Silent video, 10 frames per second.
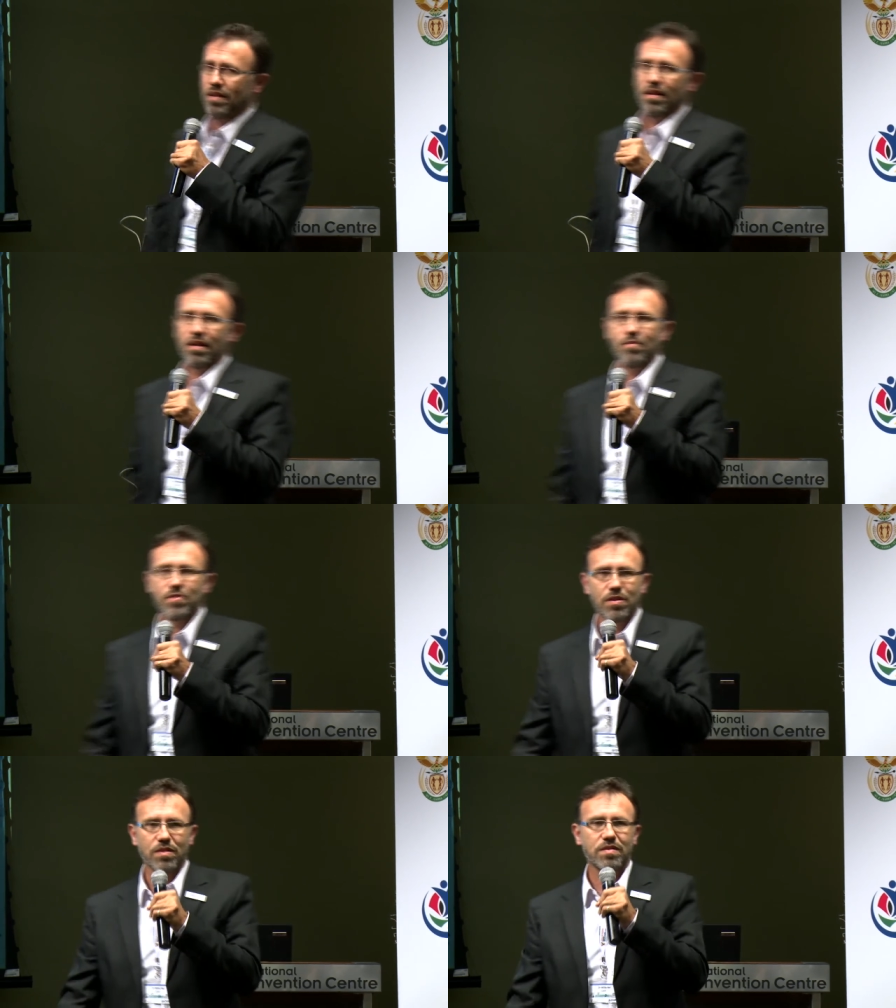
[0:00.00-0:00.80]
Um,
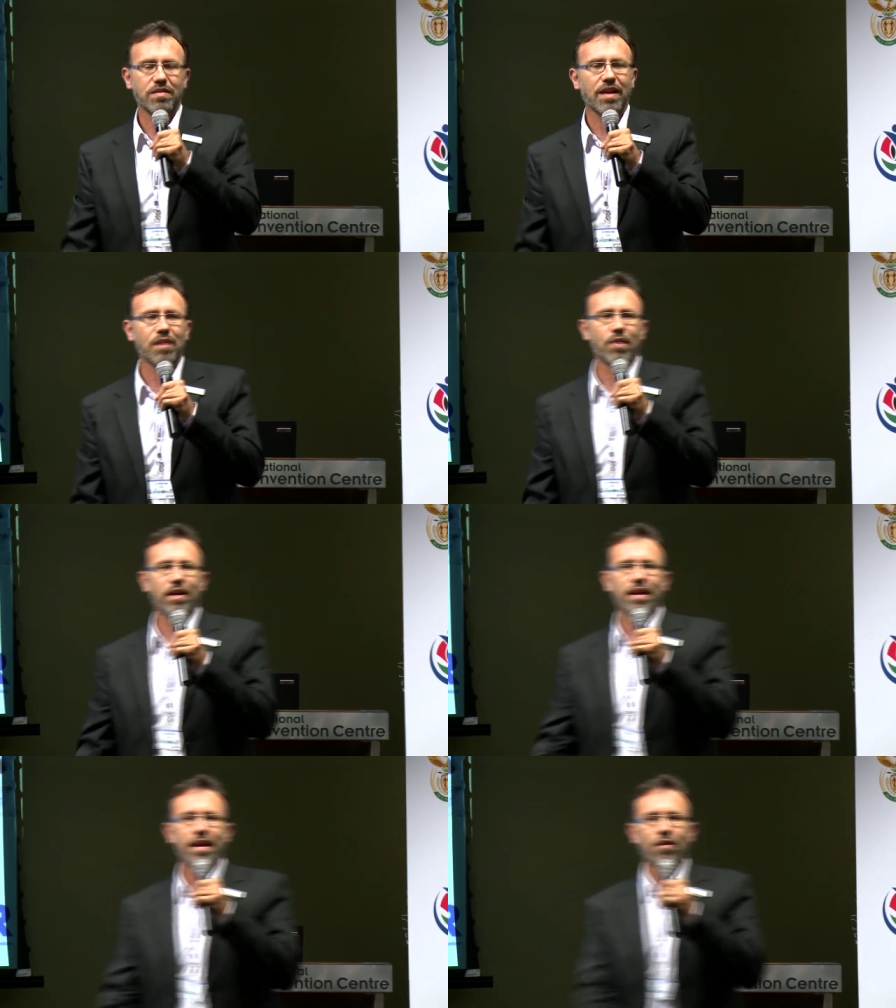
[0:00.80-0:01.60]
so it's taken by an
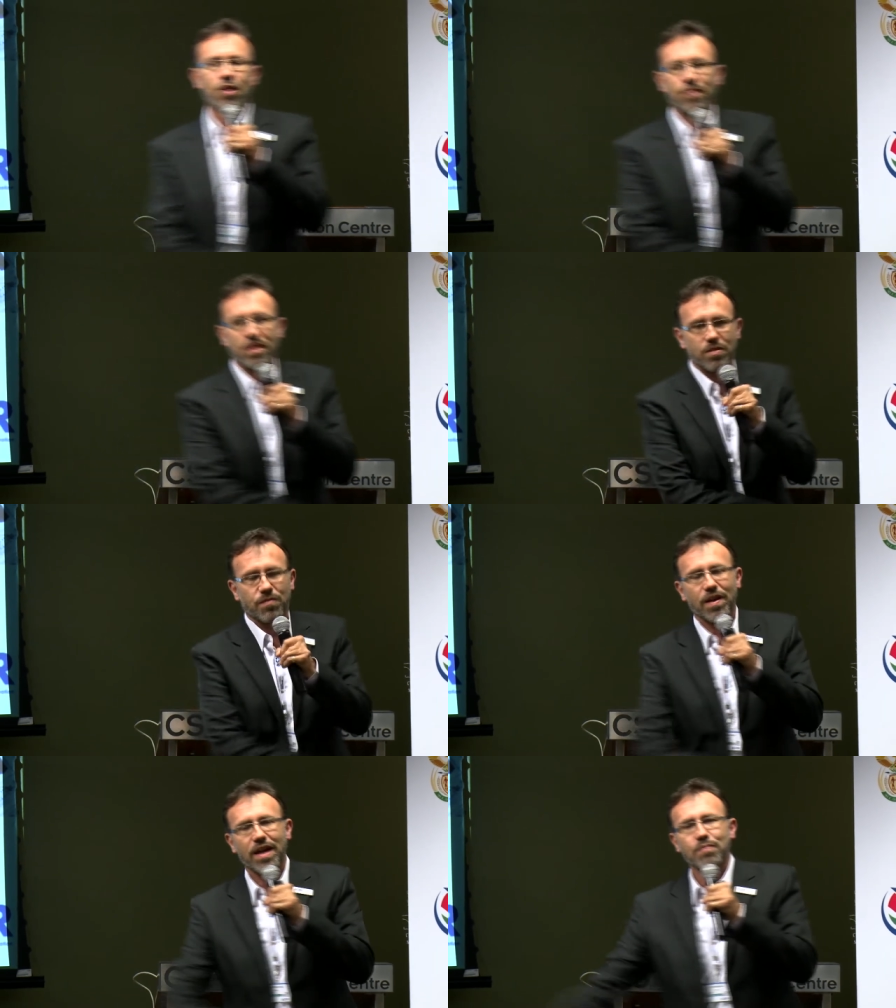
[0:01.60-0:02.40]
aircraft as you're
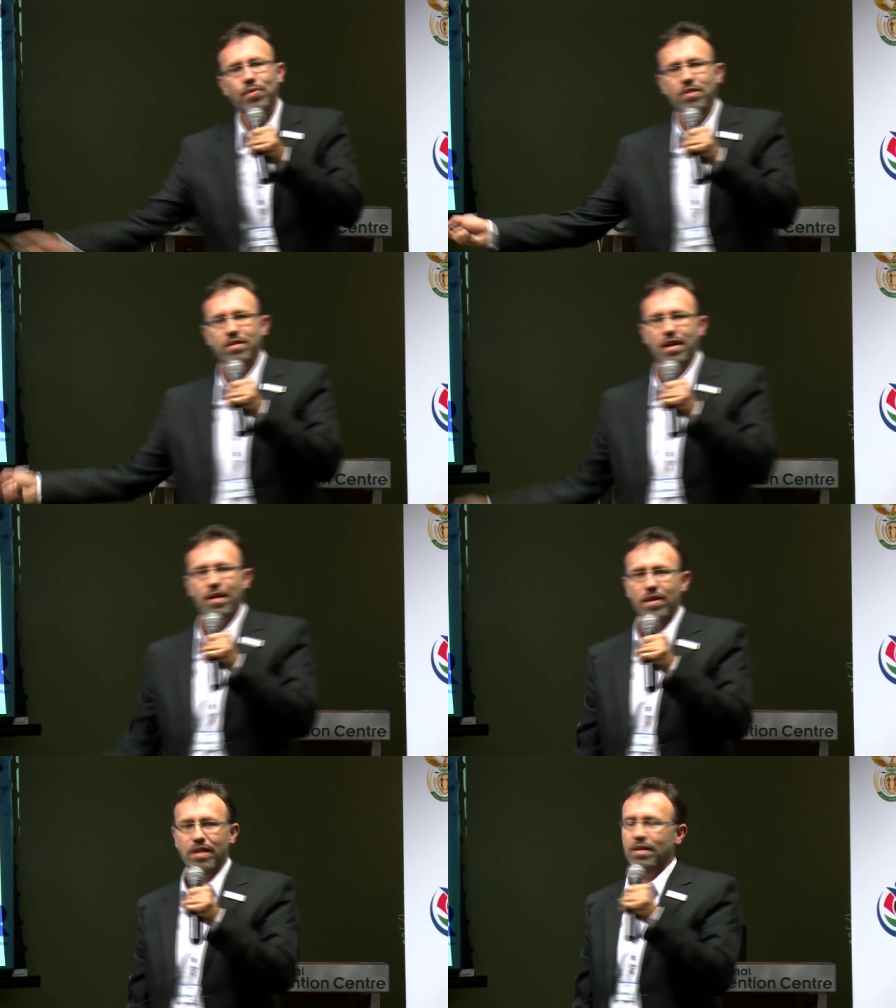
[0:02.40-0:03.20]
flying past the
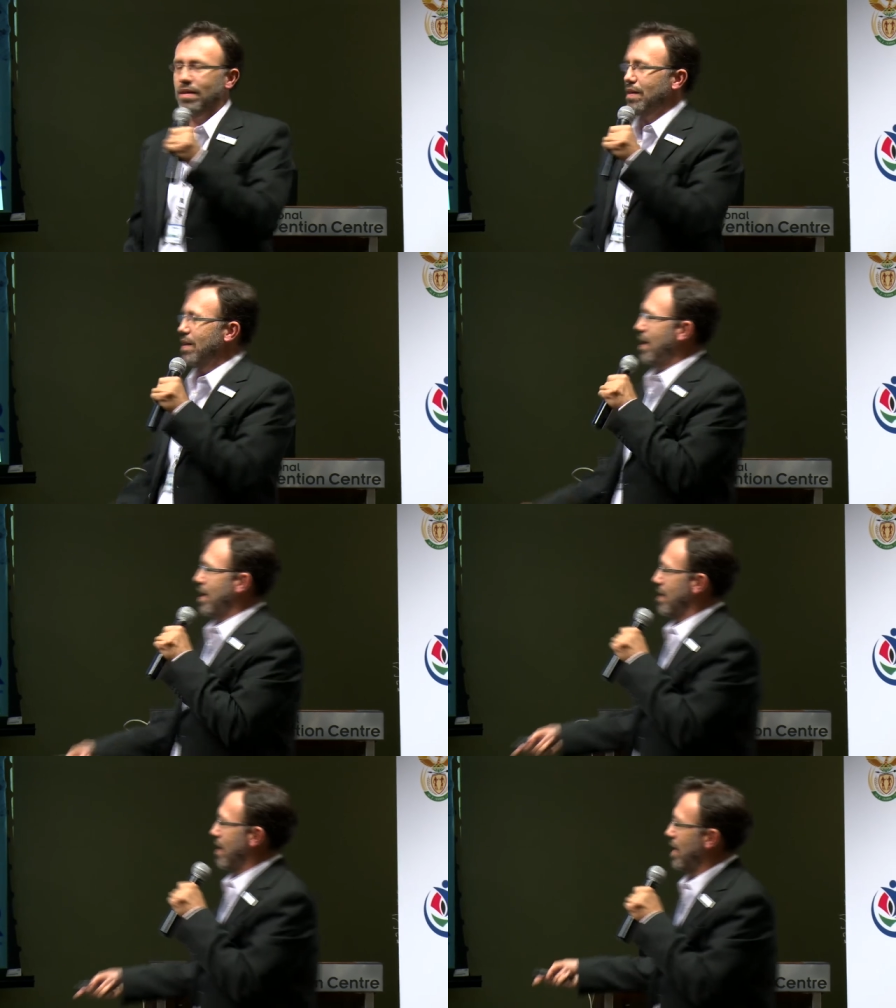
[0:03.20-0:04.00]
area
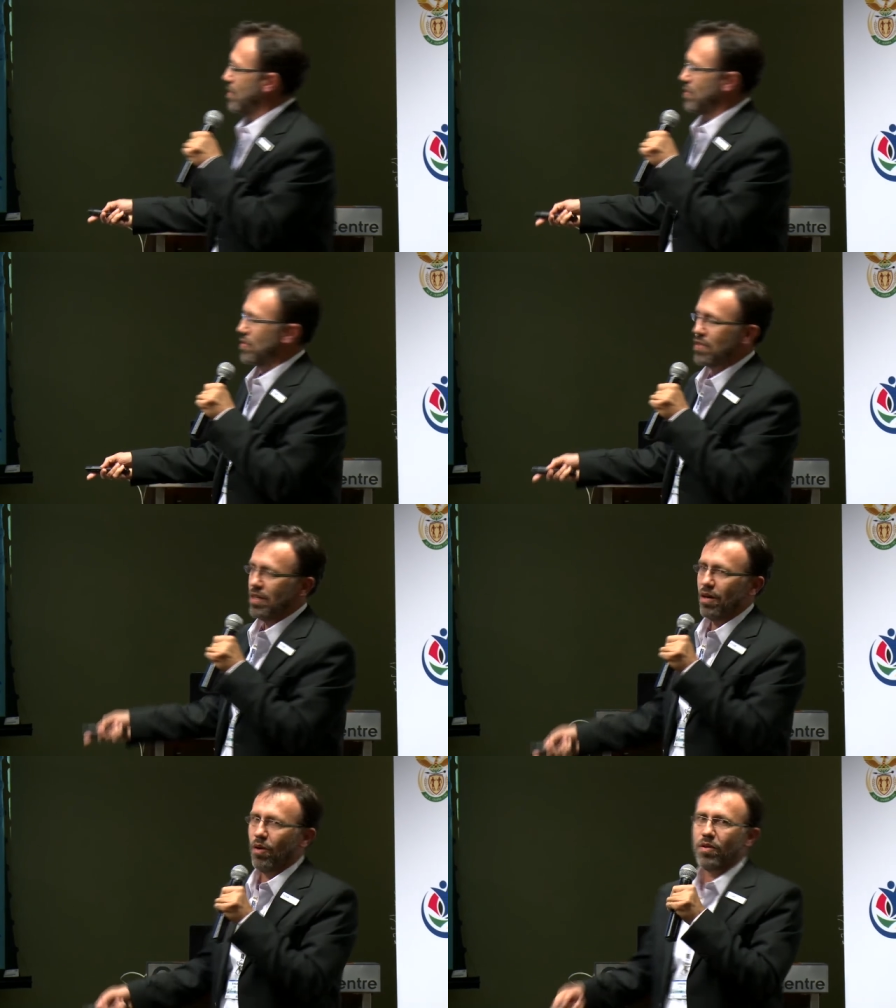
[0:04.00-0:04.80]
and allows you to see
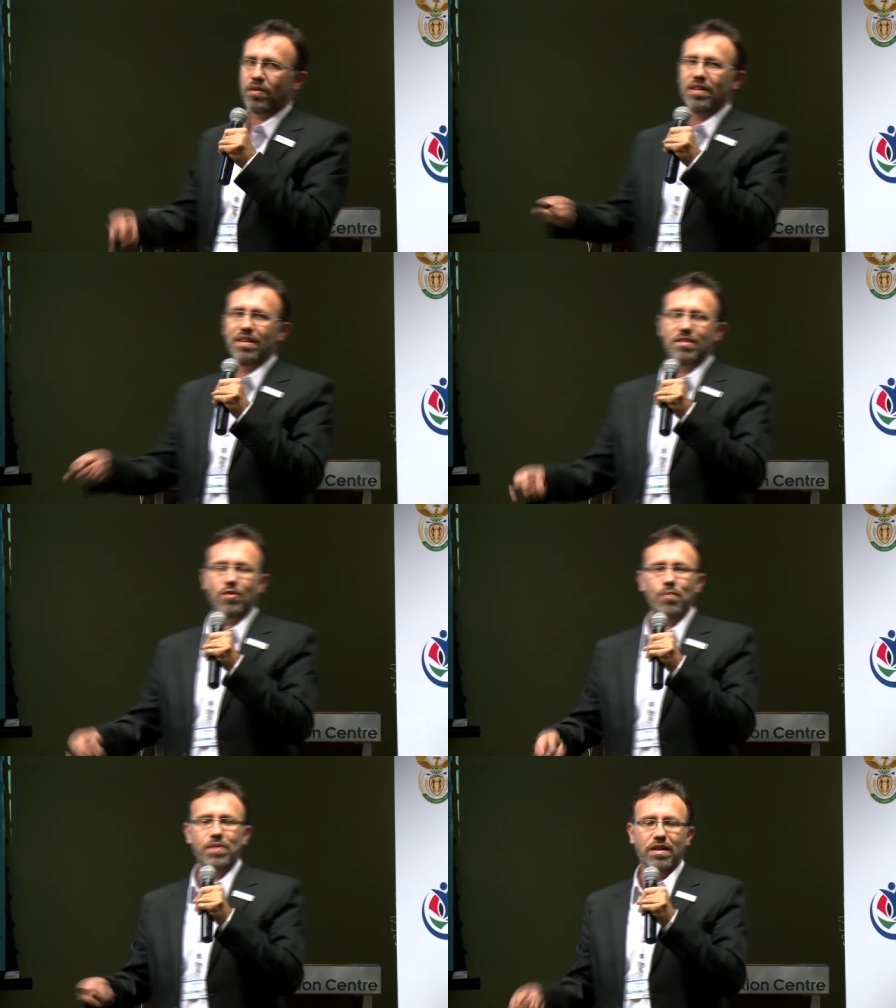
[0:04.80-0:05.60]
a whole lot of things that
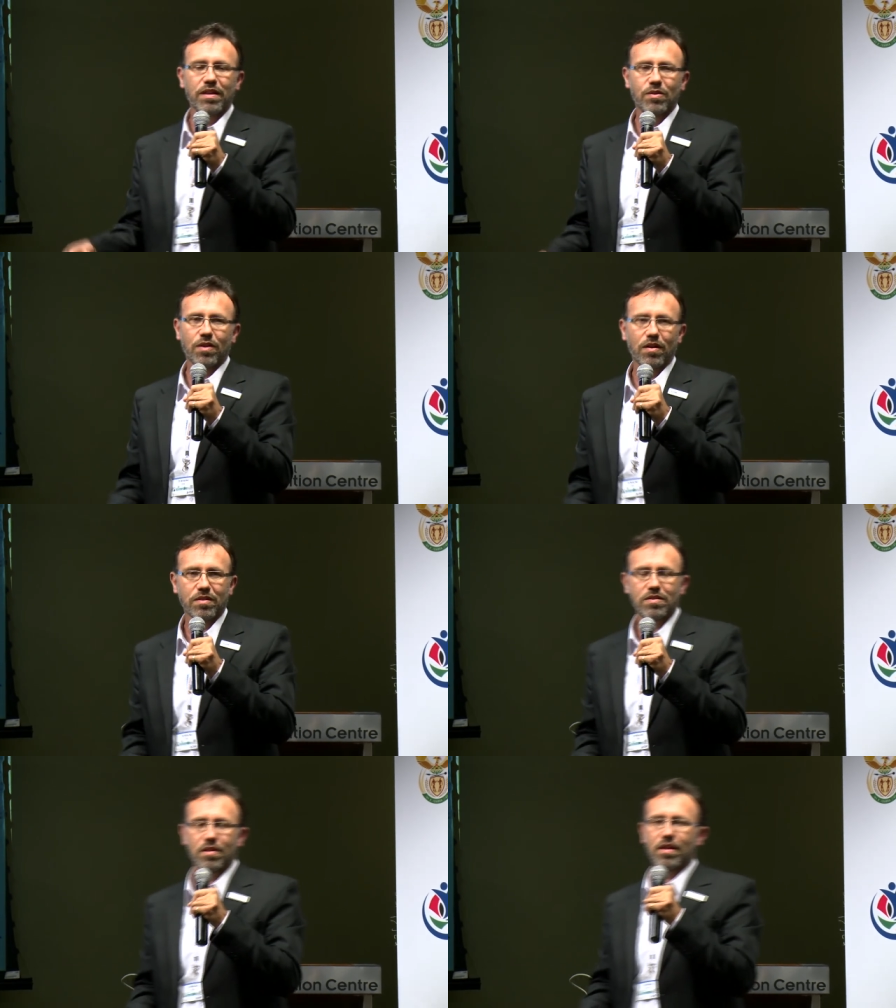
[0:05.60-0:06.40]
optically you can't.
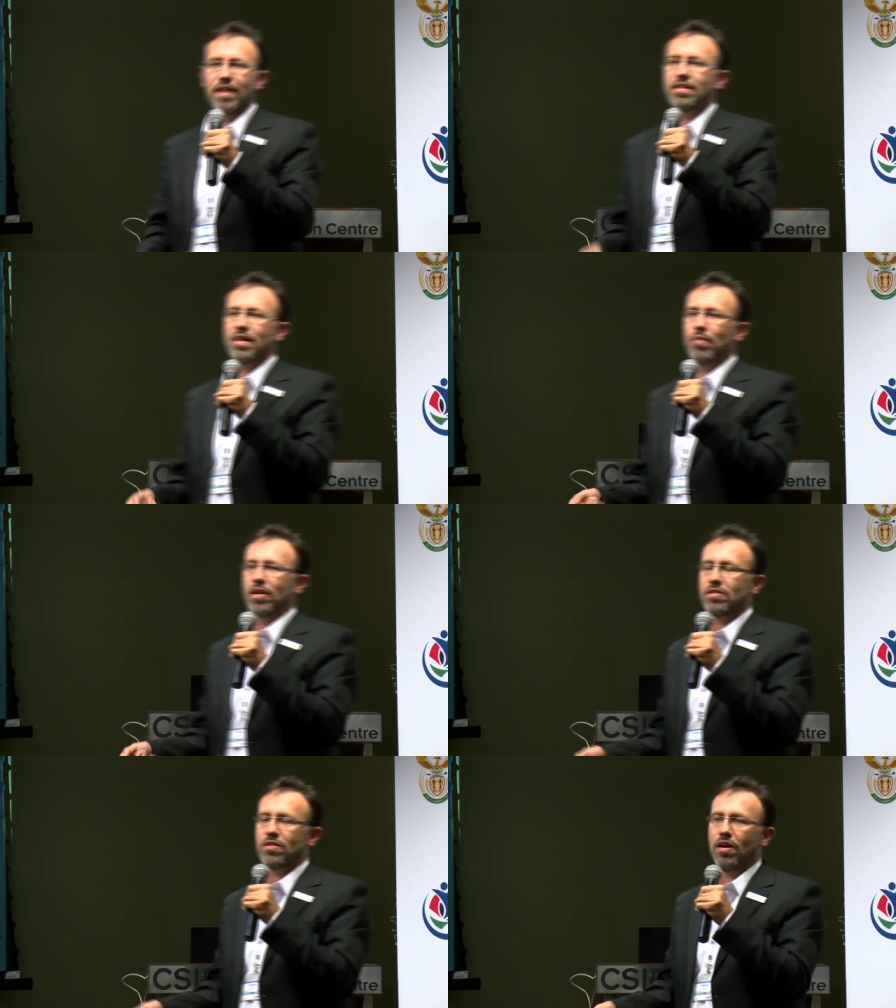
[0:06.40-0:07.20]
So the nice thing
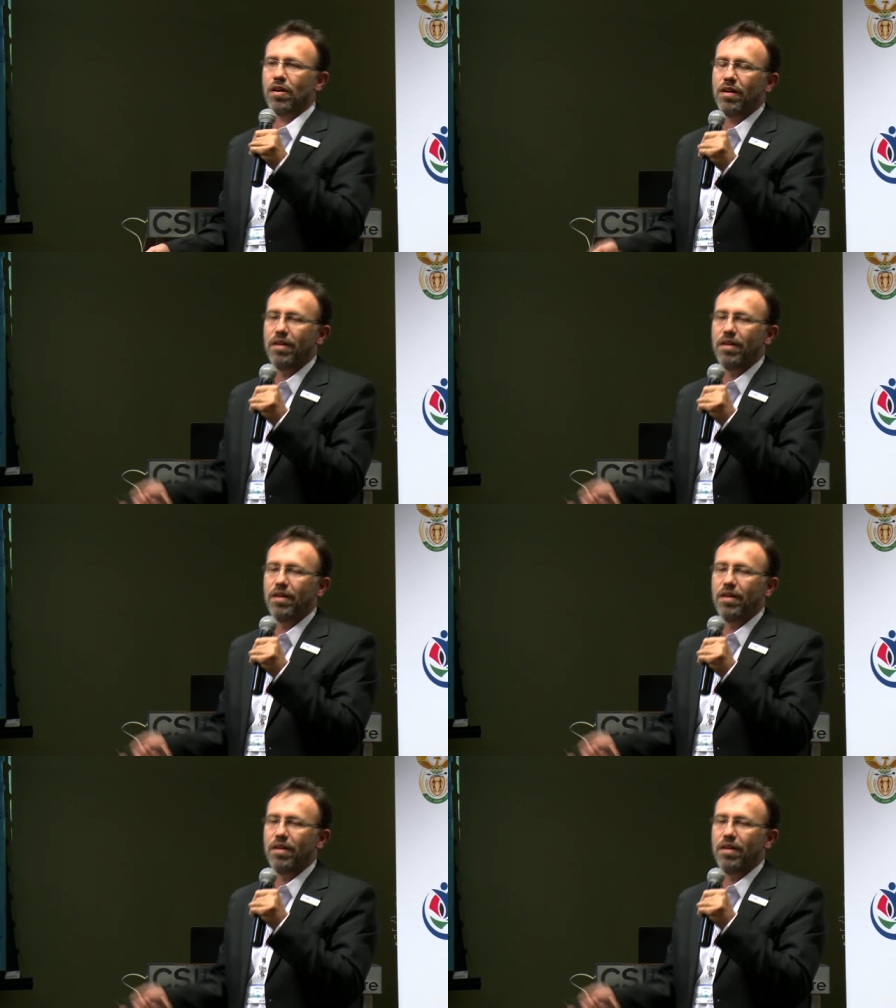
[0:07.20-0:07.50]
about SAR